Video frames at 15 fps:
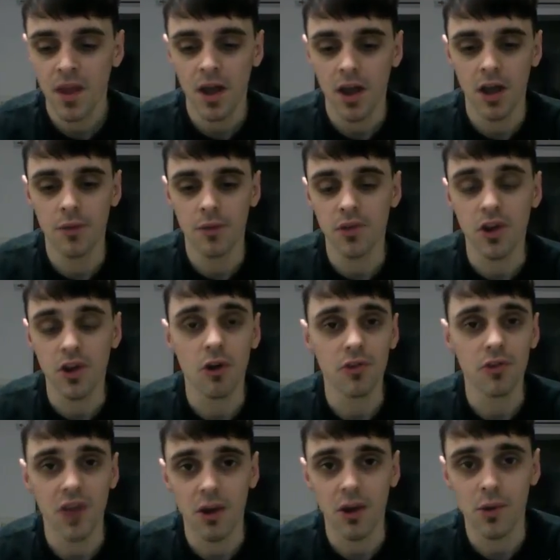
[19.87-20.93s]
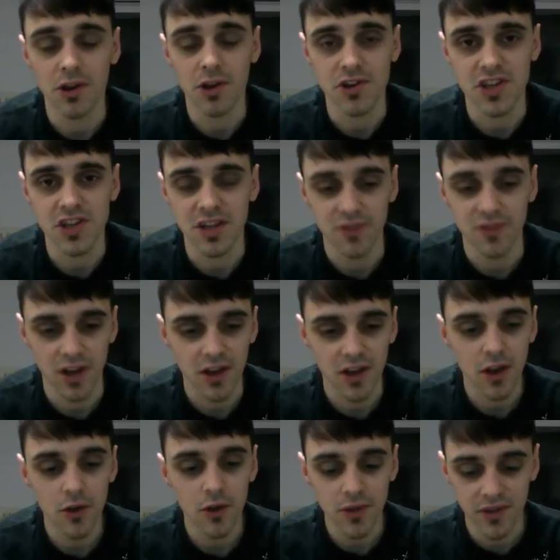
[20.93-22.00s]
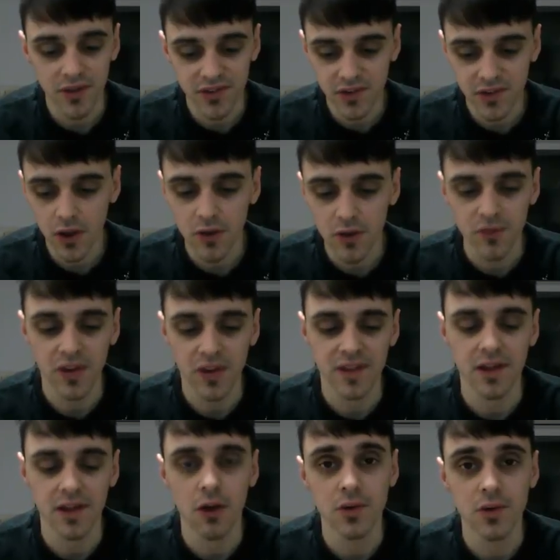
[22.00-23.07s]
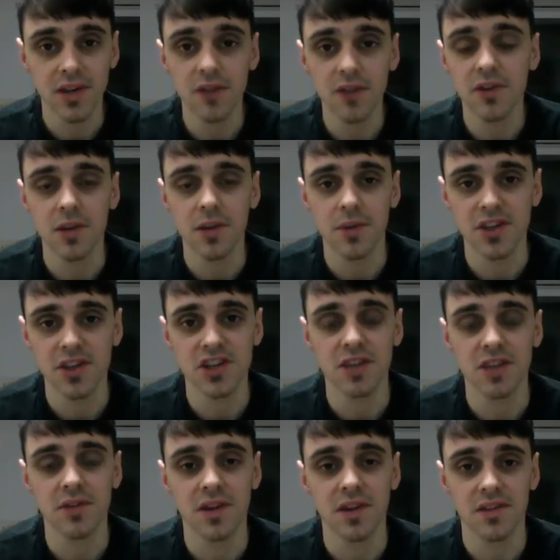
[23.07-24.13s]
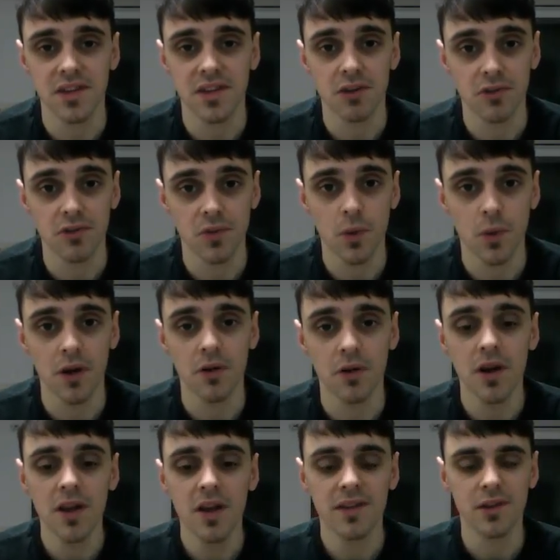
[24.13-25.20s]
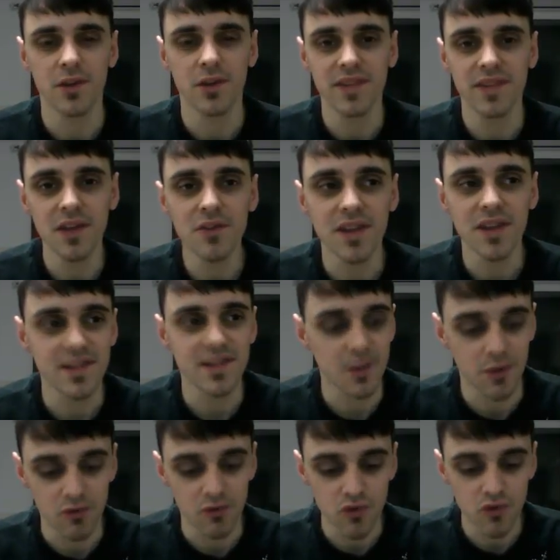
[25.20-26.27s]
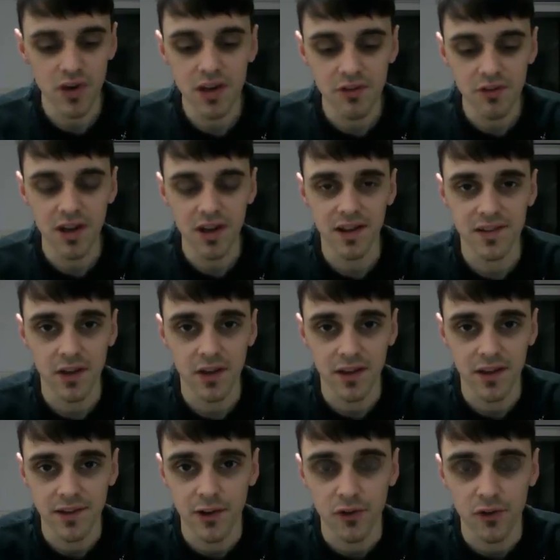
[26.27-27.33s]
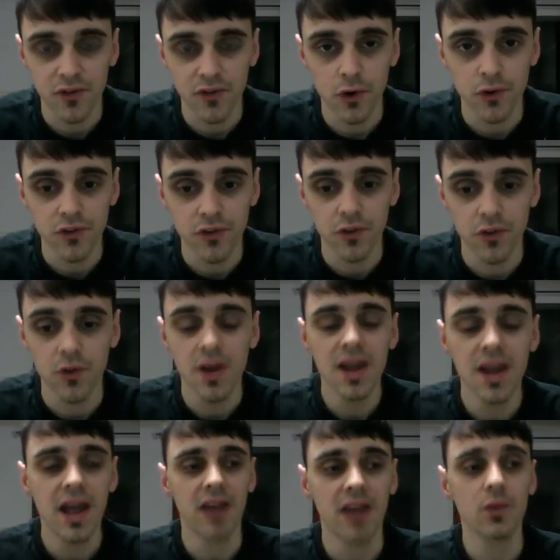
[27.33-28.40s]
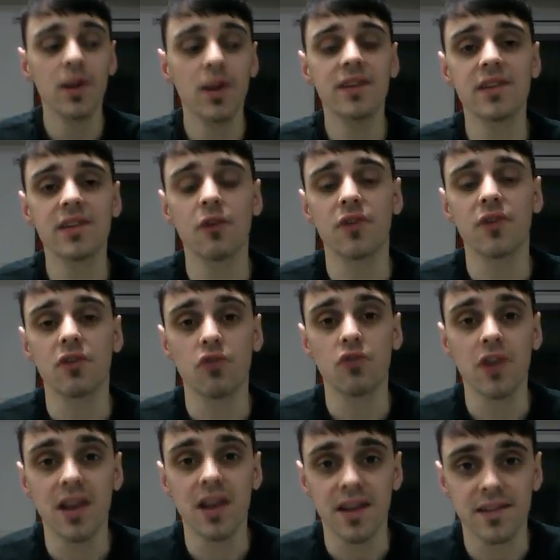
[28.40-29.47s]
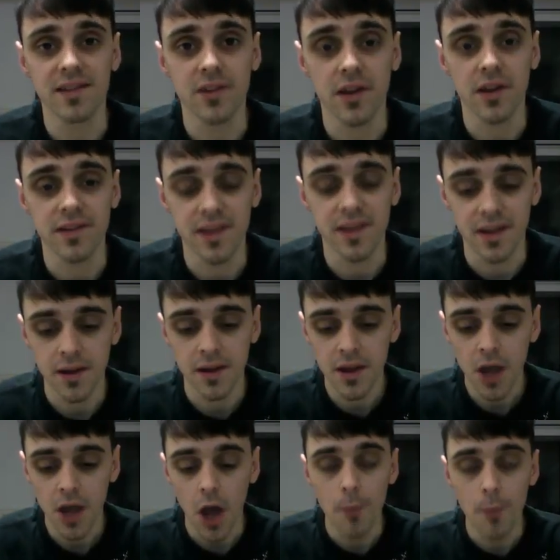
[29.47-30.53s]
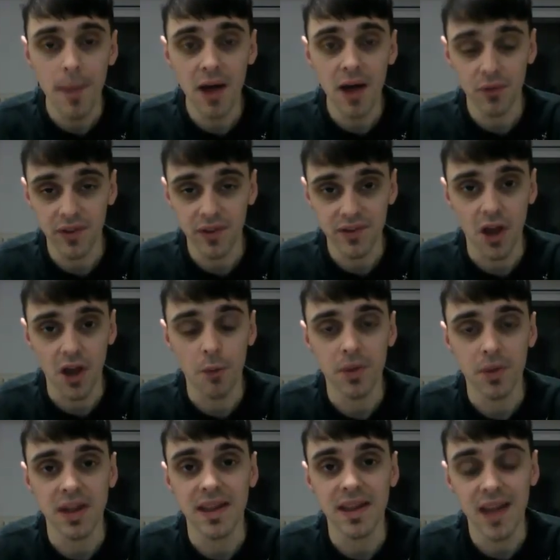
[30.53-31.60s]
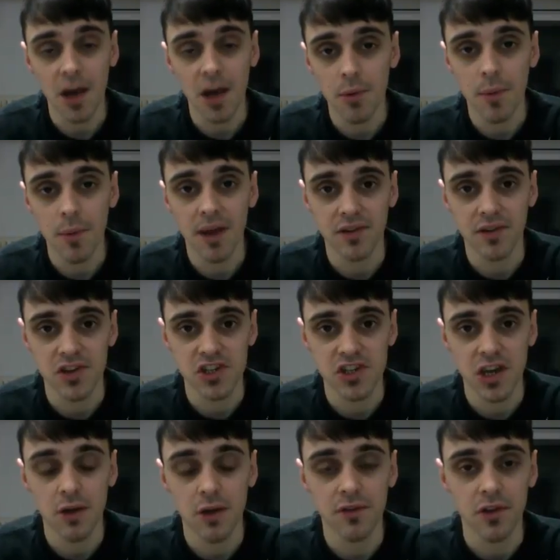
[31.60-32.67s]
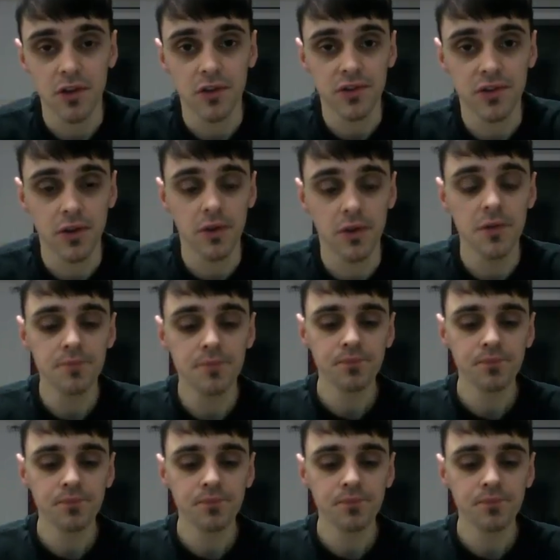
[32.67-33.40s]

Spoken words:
the goals that I want to achieve, and I know there's certain things that I will definitely be achieving this year as well. So it's definitely something really exciting to look forward to, as well as something really exciting about this company that I'm about to share with you. So